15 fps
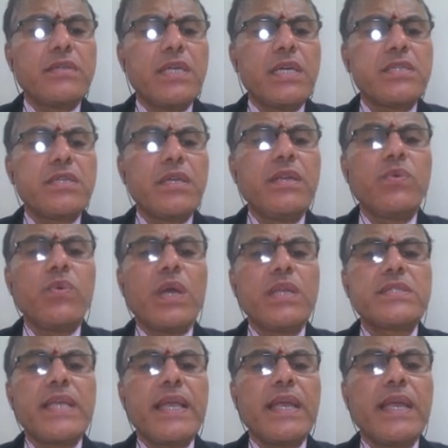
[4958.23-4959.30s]
Just in
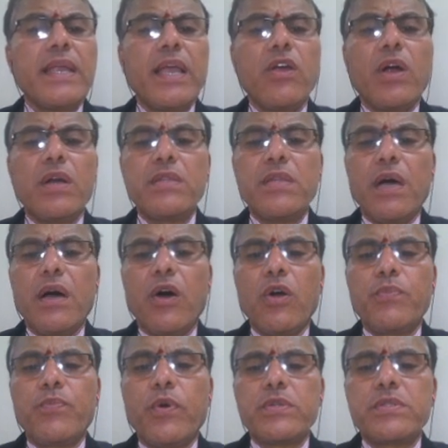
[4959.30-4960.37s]
1 second I got the
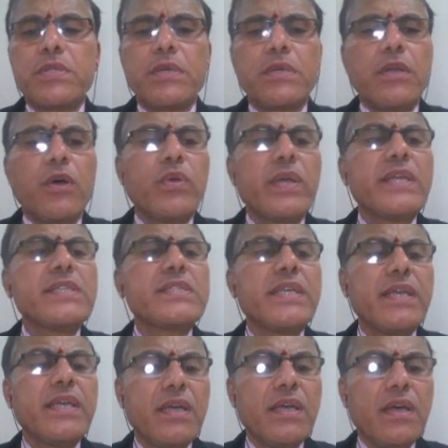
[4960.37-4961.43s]
outputs. Now you can
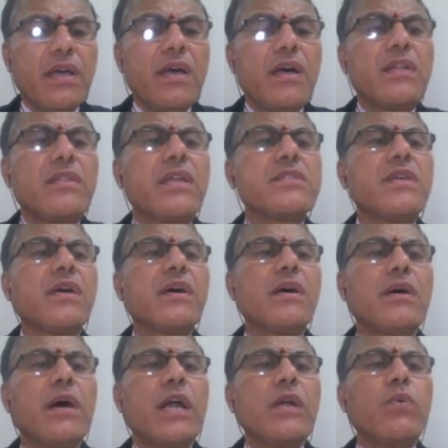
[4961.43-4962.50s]
see there is
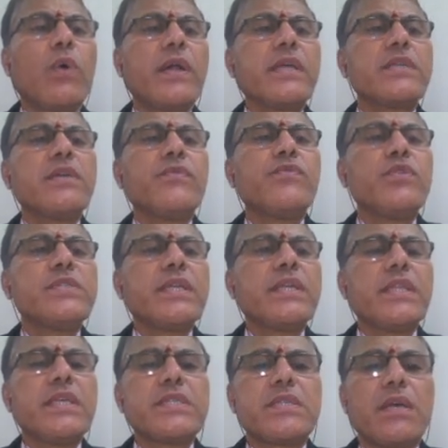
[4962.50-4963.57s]
a advantage of
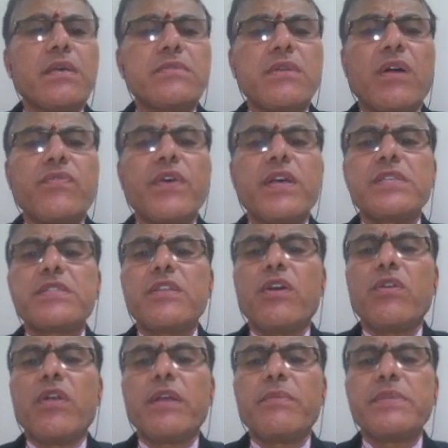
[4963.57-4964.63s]
using this software.
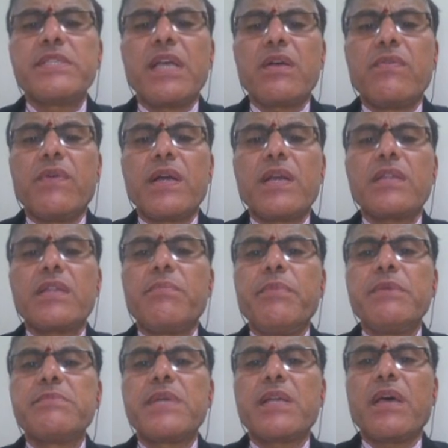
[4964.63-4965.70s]
Now let me check what are the
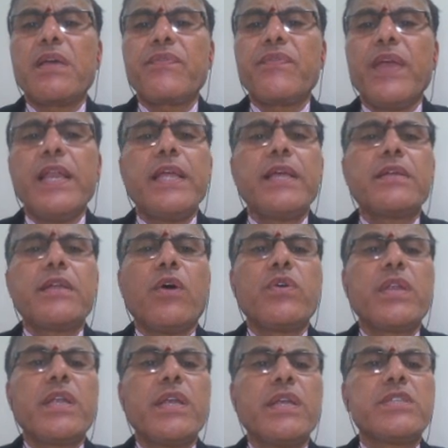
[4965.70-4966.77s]
beams that are failing. Now
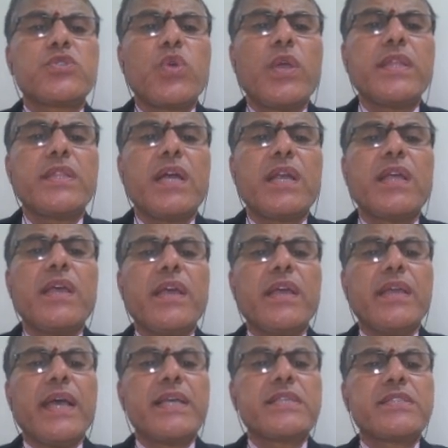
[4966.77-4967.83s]
it is showing that
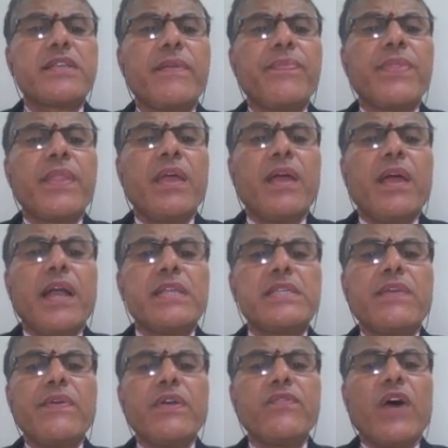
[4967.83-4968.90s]
yes, it
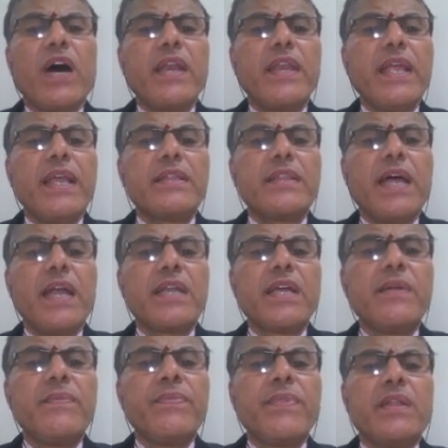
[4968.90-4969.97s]
is giving warning that
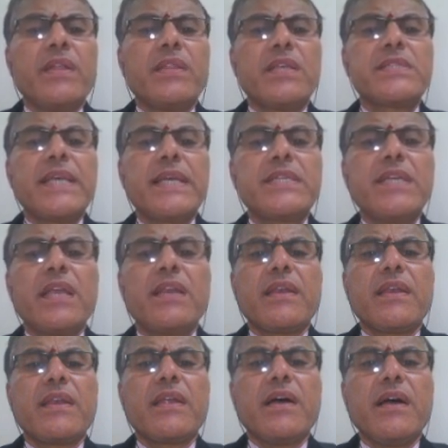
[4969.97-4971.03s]
the
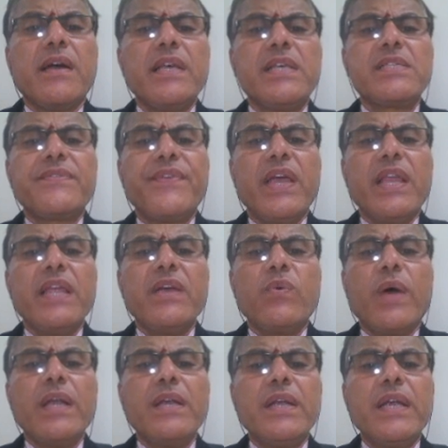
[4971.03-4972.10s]
section is failing
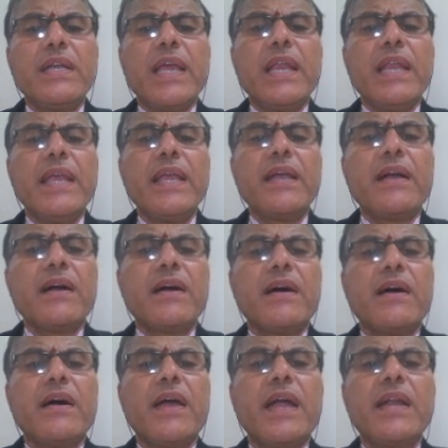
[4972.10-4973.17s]
while detailing
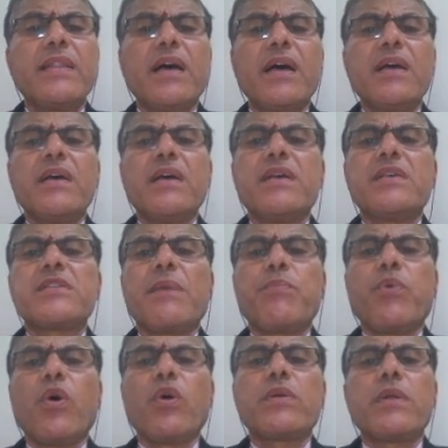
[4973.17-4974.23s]
at the
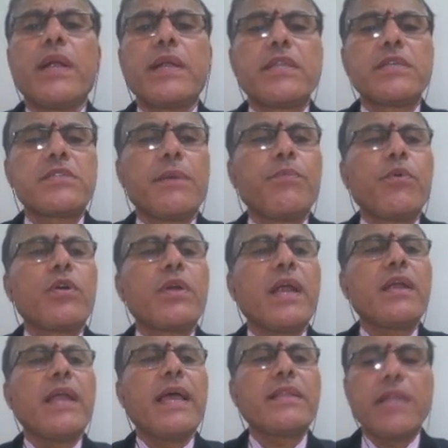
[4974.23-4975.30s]
support,
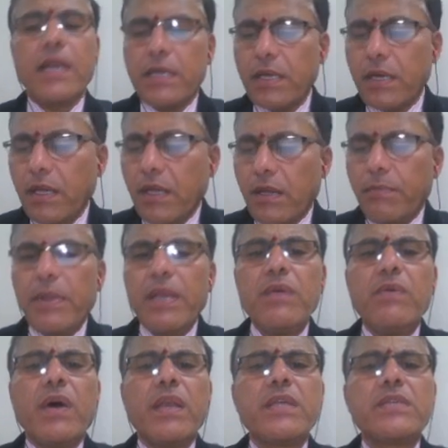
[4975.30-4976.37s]
right? Like that
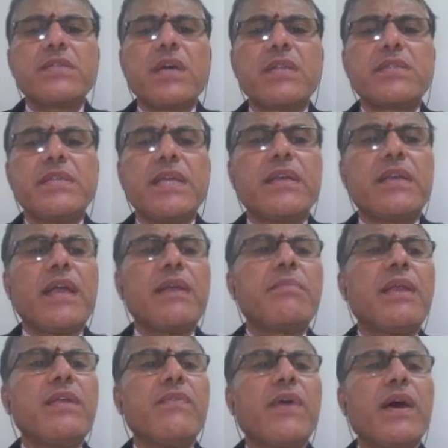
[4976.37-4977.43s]
many warnings are seen, right?
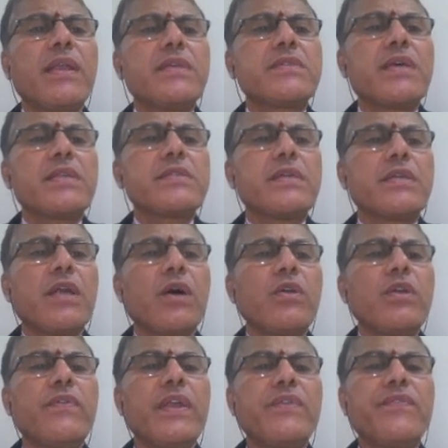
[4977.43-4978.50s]

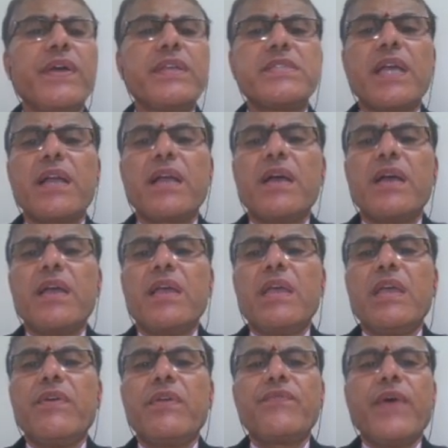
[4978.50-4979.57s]
Now even if I check,
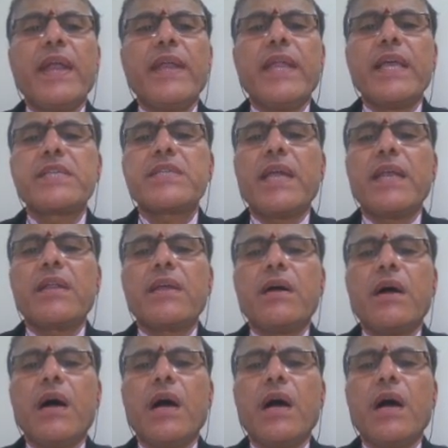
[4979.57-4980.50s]
even find next, right?